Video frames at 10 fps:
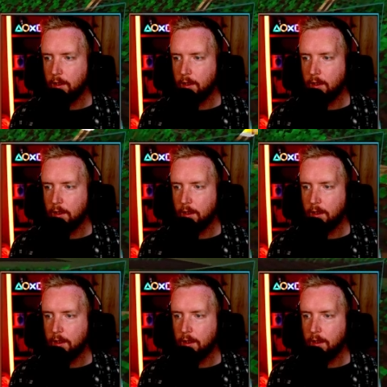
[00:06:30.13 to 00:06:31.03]

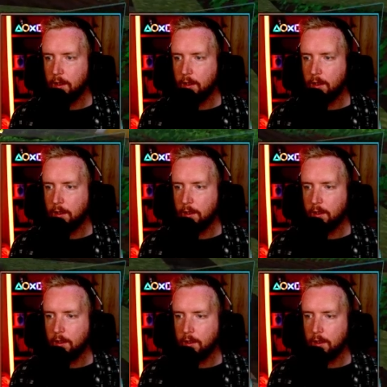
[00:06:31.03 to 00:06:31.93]

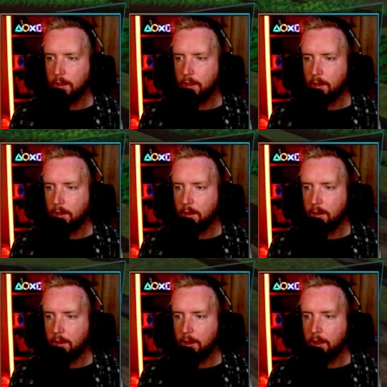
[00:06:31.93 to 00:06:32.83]

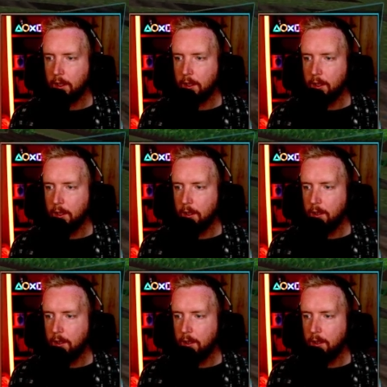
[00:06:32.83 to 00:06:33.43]
Nothing is said.